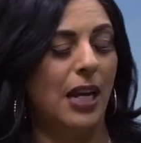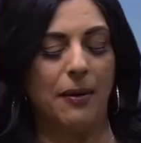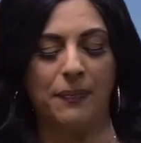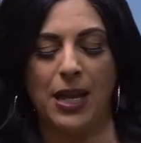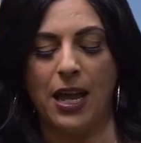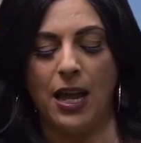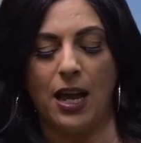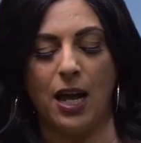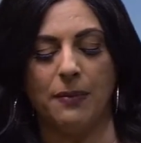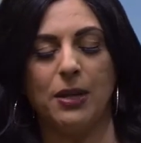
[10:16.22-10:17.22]
Yeah.
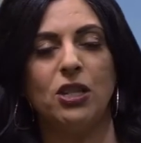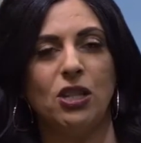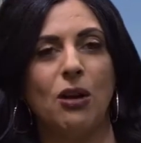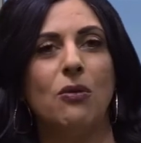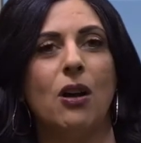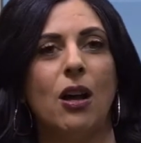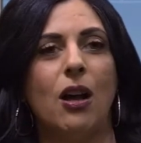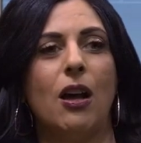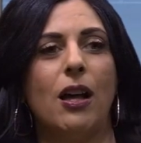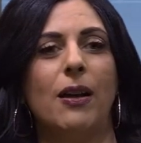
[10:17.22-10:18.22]
So
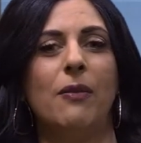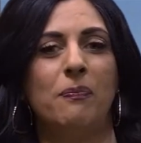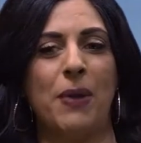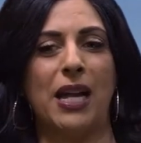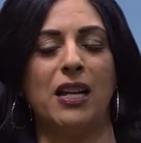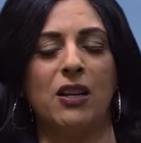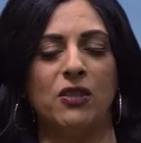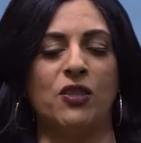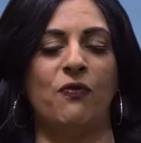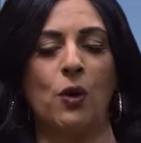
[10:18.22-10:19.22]

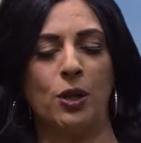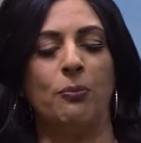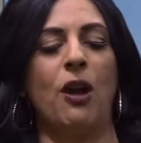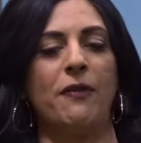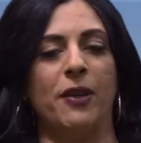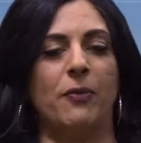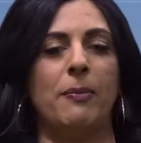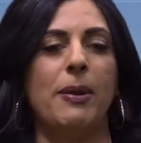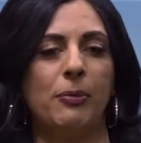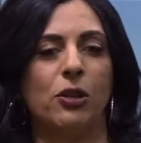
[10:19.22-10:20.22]
back for the profit, when
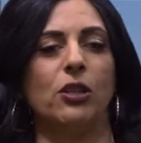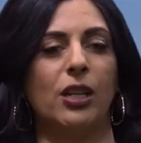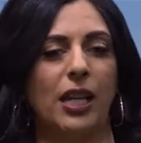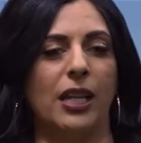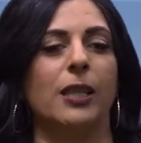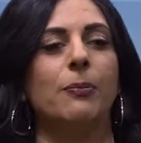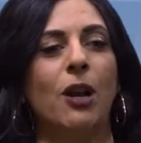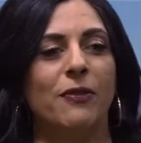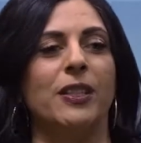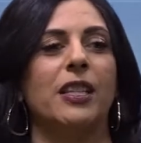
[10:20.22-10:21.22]
people are looking at the
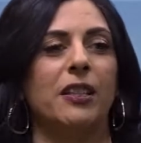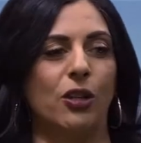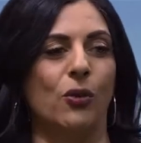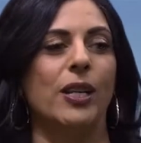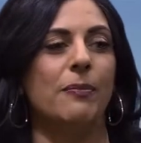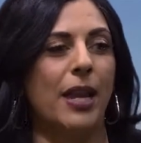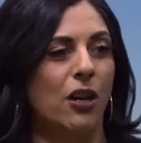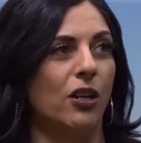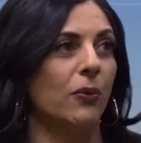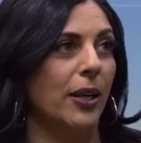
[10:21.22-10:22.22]
profit that they're going to make
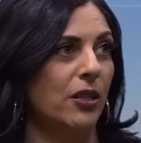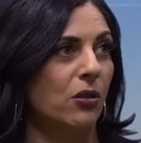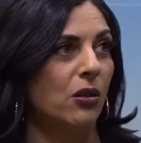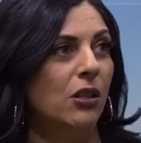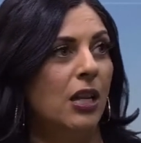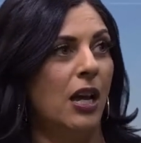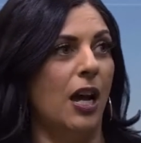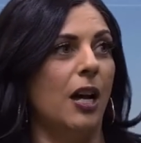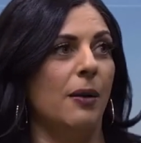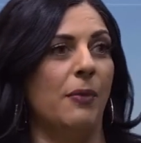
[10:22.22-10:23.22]
on a rental,
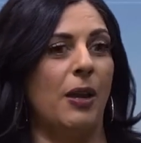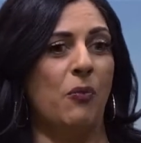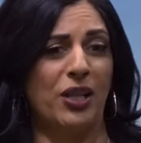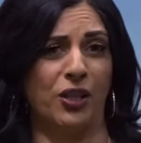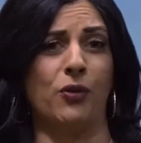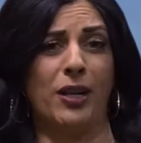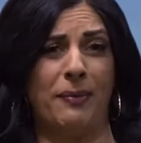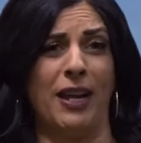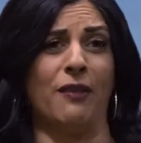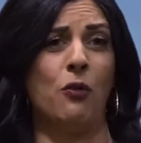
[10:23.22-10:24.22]
and what they're going to
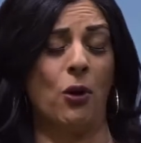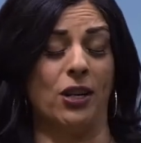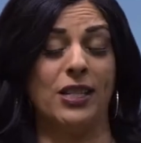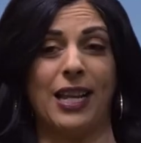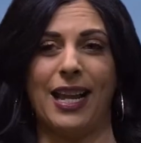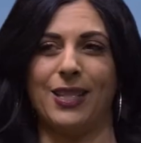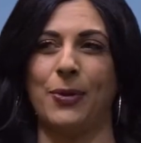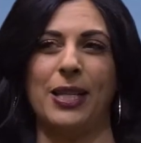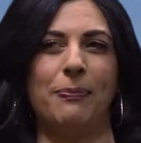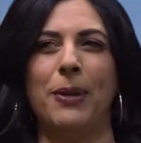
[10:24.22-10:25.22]
make, of course, as
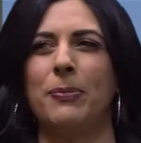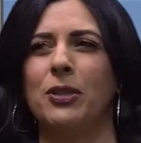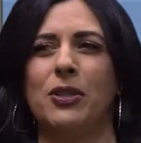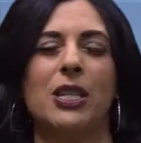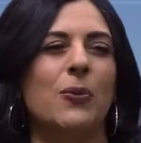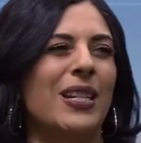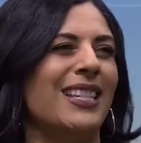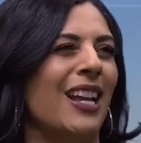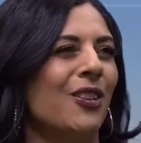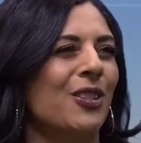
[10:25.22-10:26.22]
with people do this with
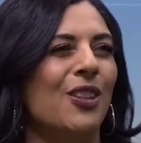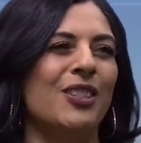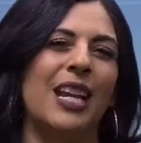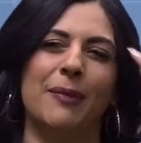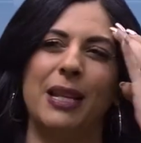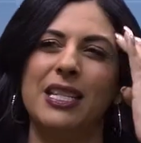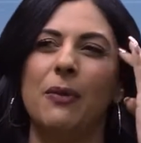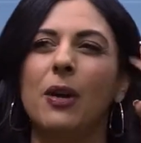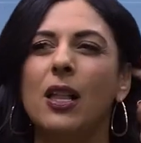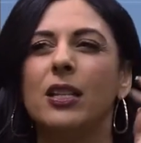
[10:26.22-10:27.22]
sales all the time. They say,
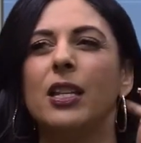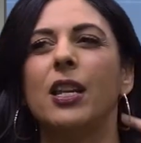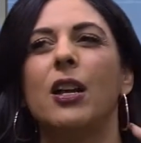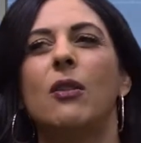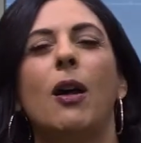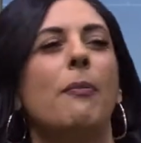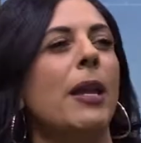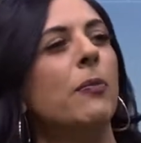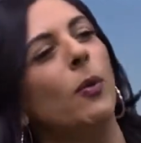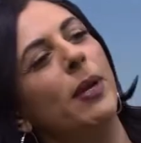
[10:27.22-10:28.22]
well, I'll
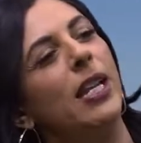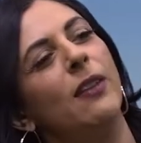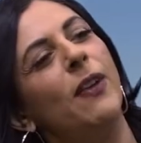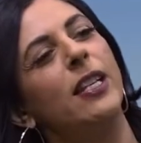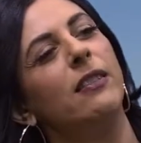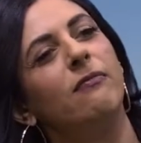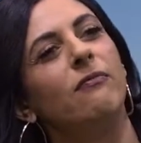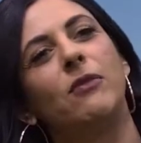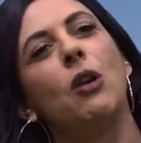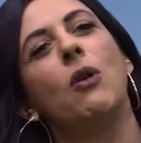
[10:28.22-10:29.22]
make more money if I
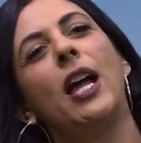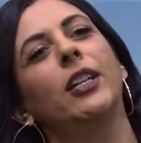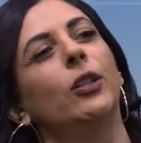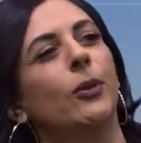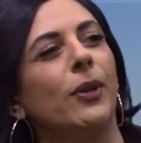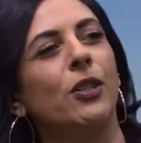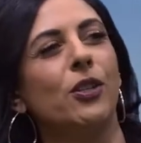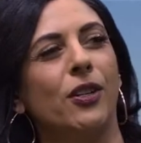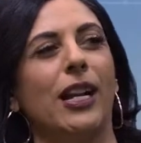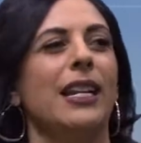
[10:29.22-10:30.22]
don't hire a
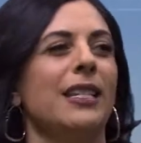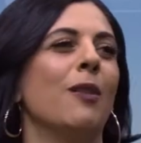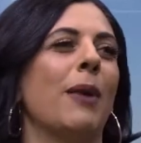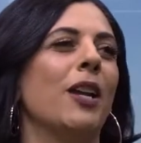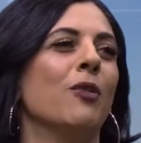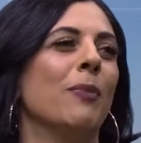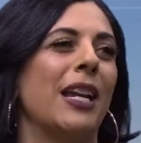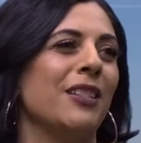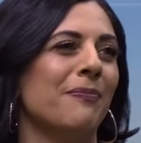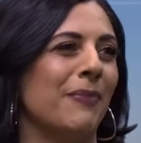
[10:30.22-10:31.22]
realtor and I sell my home
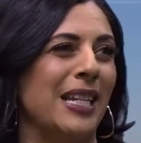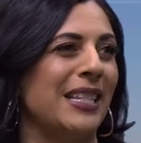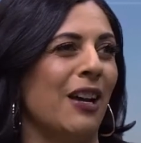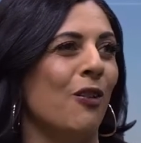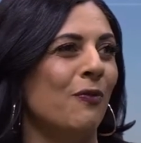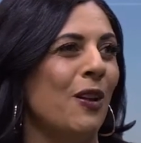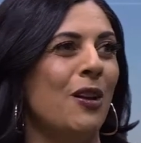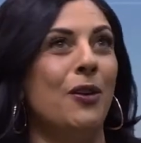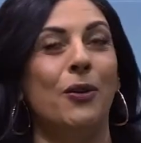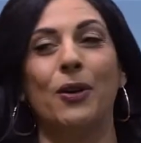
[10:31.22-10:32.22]
myself.
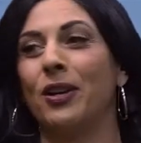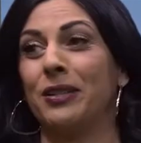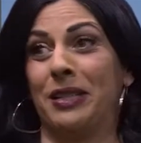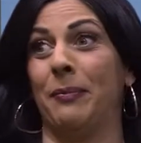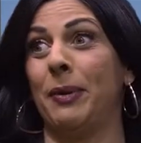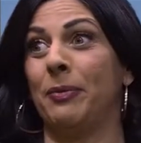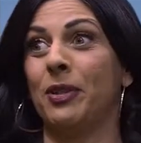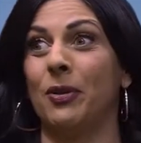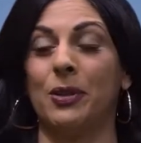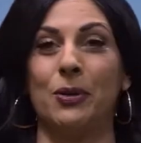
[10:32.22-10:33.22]
Or some people do
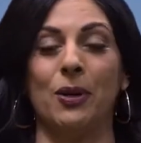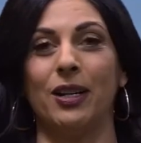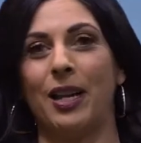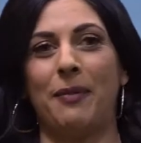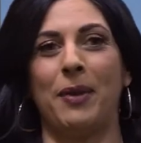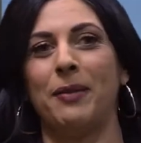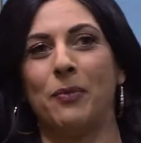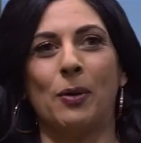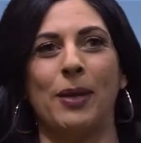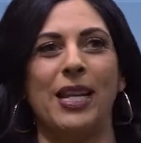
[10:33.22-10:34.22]
it with court. I make
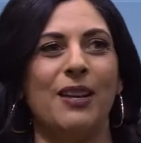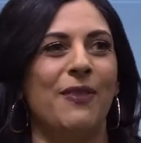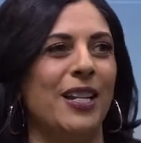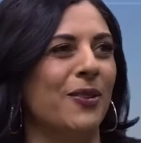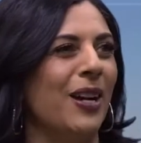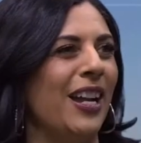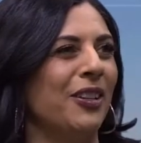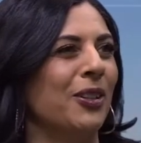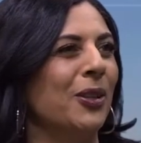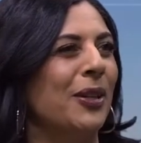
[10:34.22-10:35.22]
more money if I don't
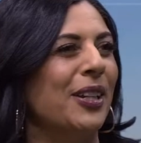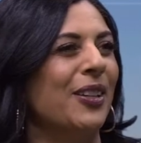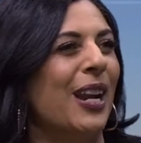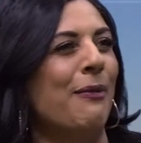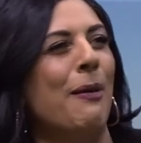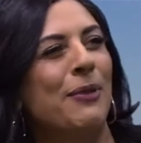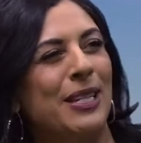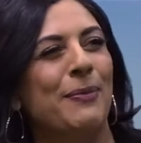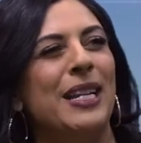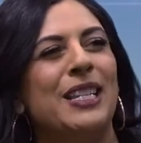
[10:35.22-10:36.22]
hire a lawyer and I
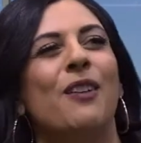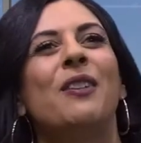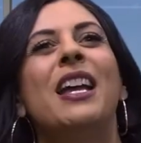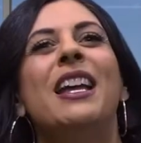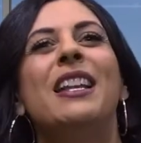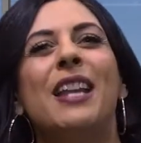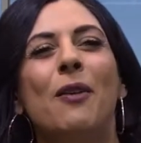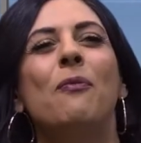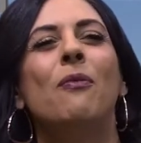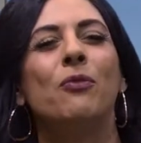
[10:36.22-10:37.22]
represent myself.
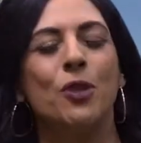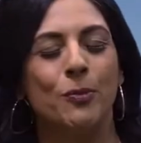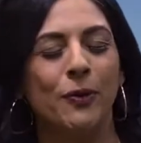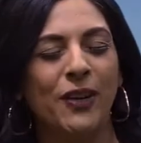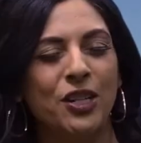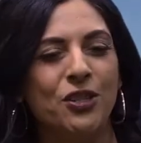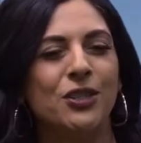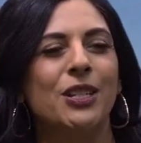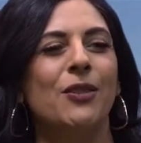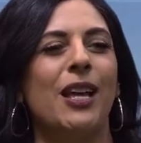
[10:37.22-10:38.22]
Now, true
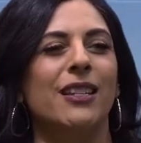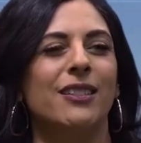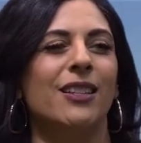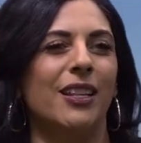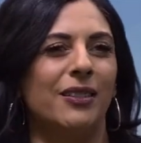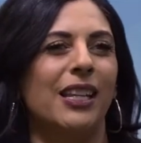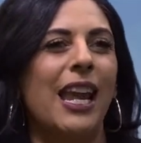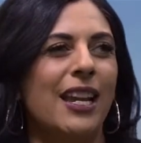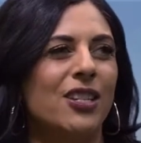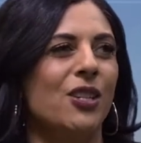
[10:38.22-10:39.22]
professionals know that's not the
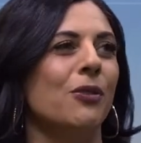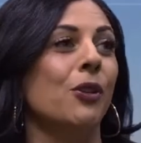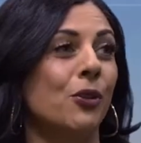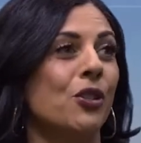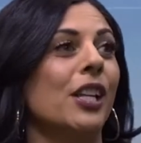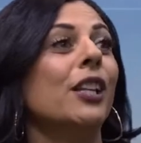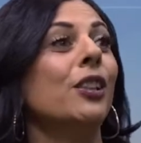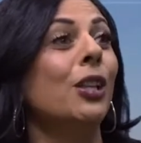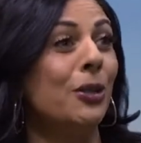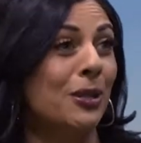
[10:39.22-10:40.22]
case. You usually
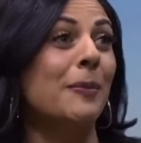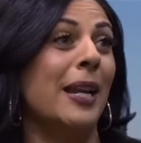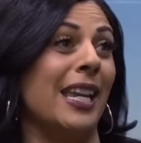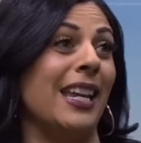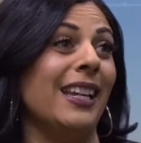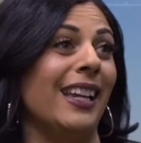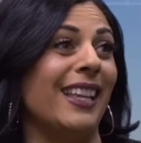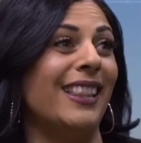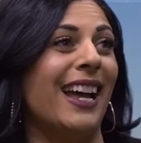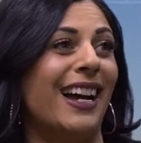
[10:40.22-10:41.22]
lose money
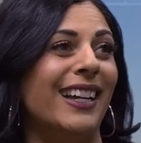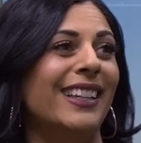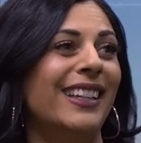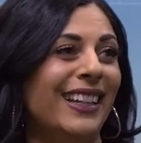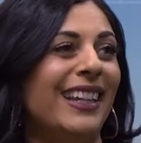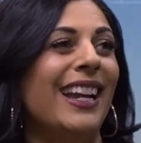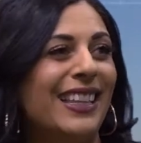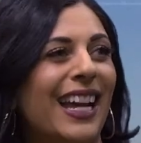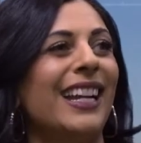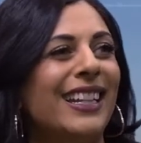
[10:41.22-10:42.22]
in that
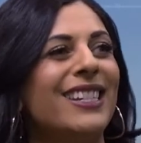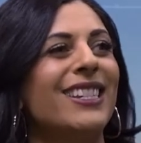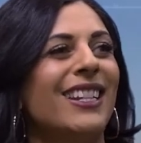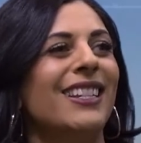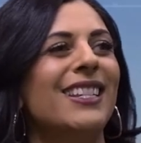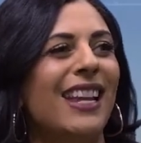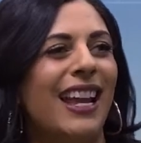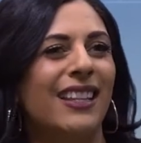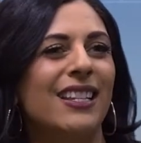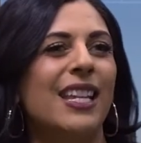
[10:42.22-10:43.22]
instance.
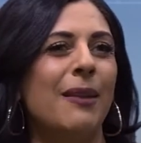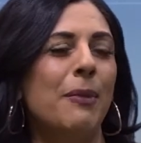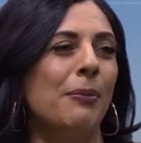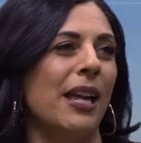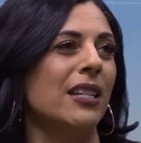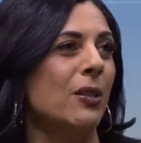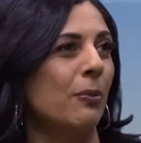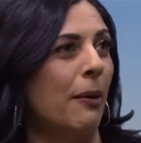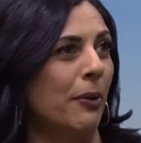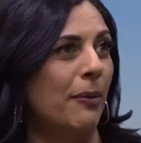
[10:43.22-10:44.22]
And the same applies to
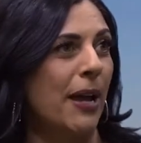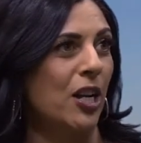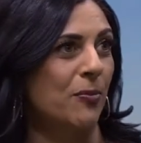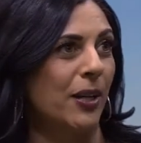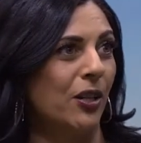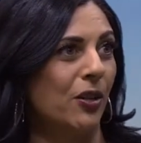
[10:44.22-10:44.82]
property management,